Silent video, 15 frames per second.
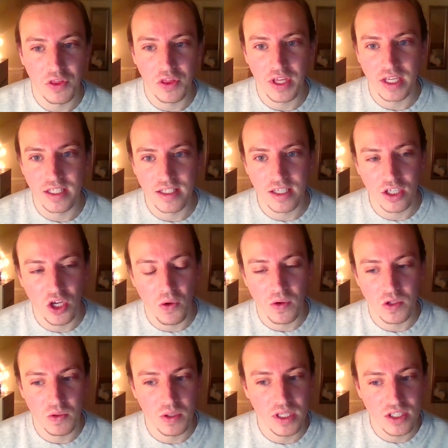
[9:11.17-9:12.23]
things that go
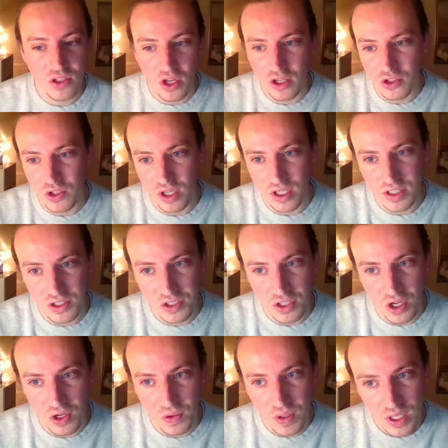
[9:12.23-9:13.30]
into it. It's not just, you
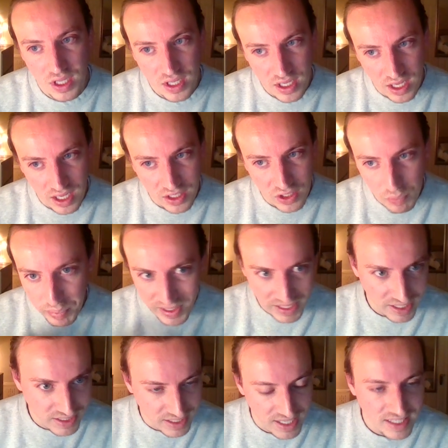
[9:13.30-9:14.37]
know, the
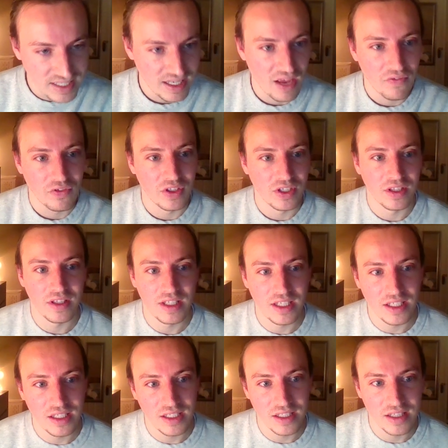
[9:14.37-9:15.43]
PSA 7,
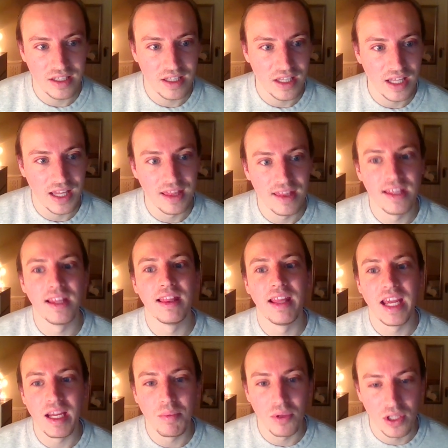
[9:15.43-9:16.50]
the
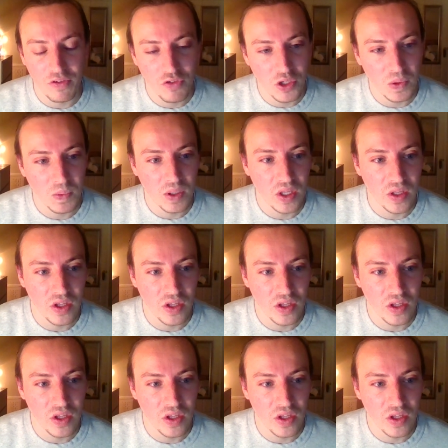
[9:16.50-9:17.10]
label, if you will.